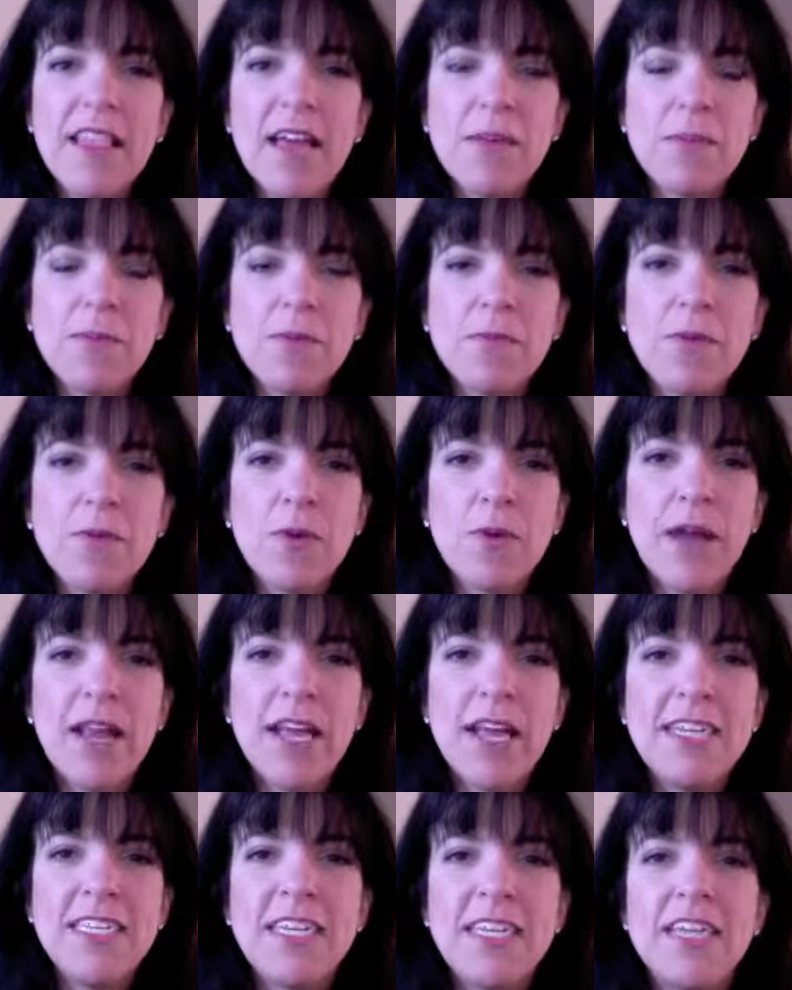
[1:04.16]
that
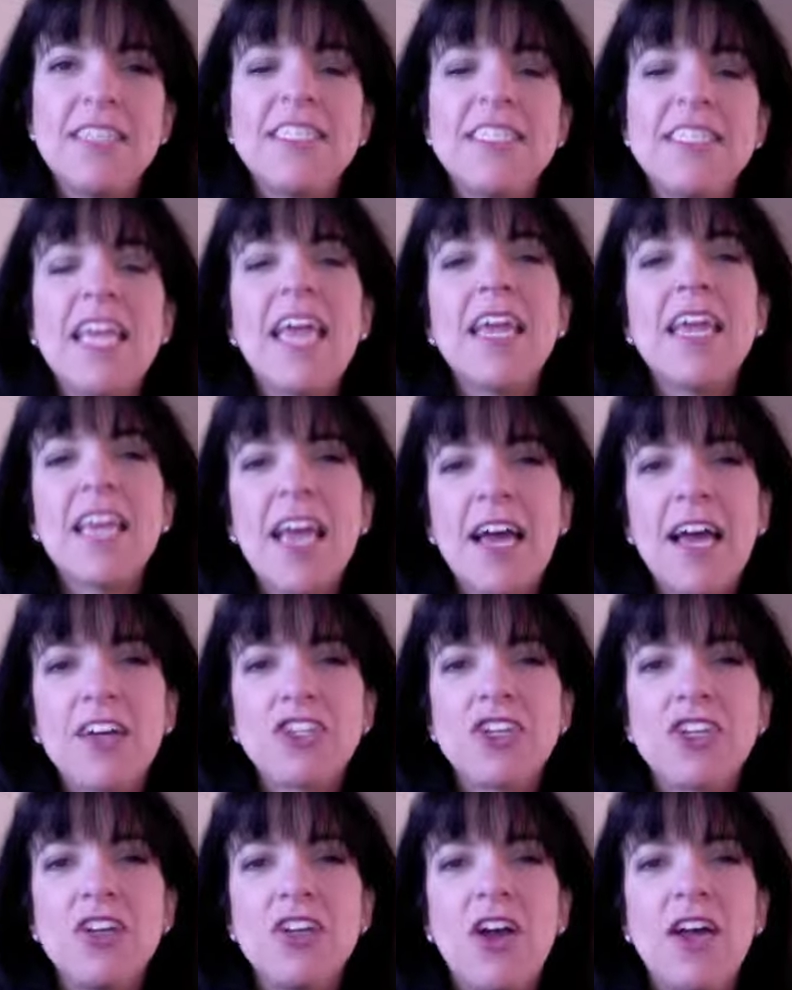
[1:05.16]
great idea, take
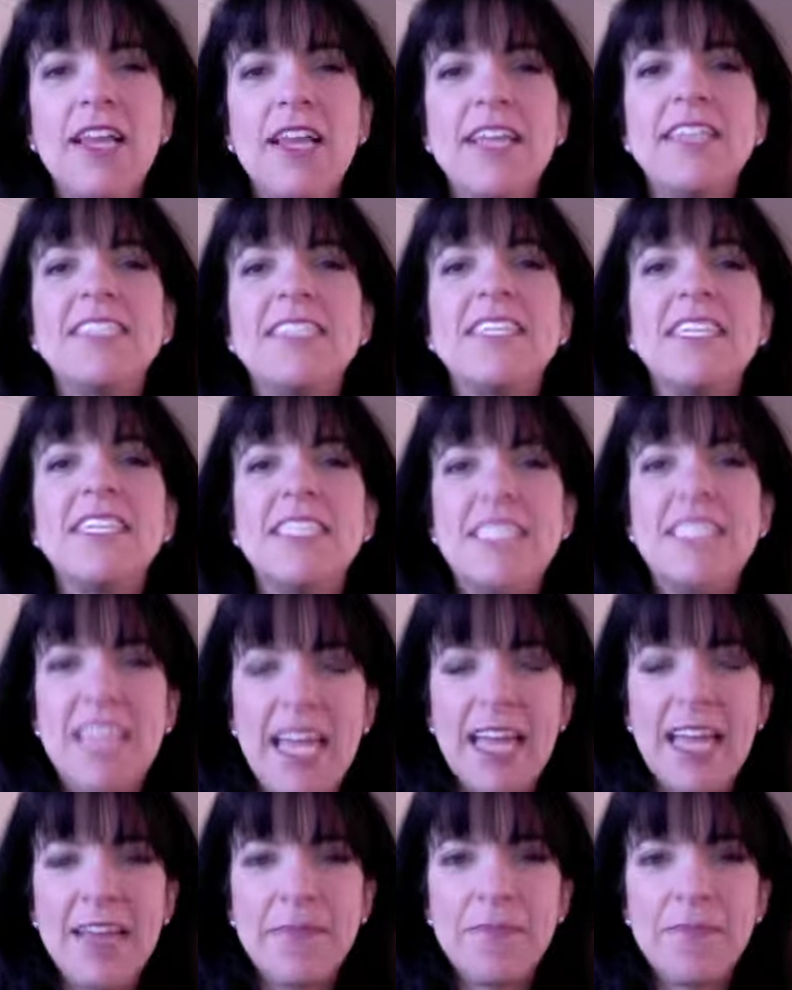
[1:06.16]
action on it
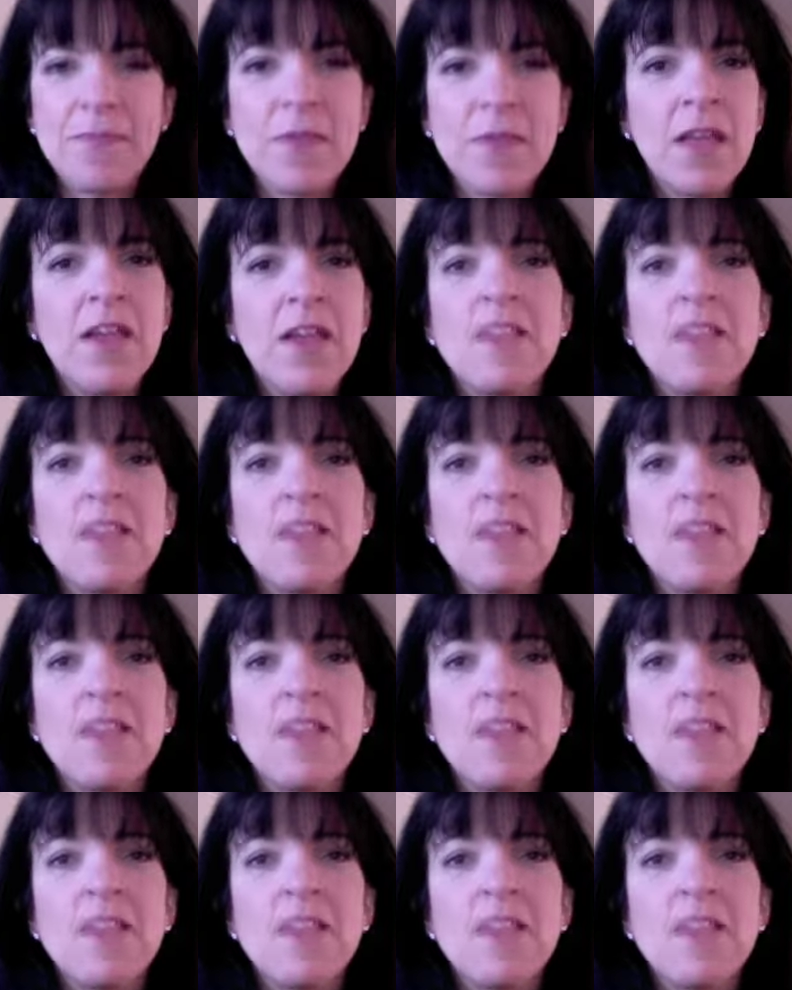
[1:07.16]
today.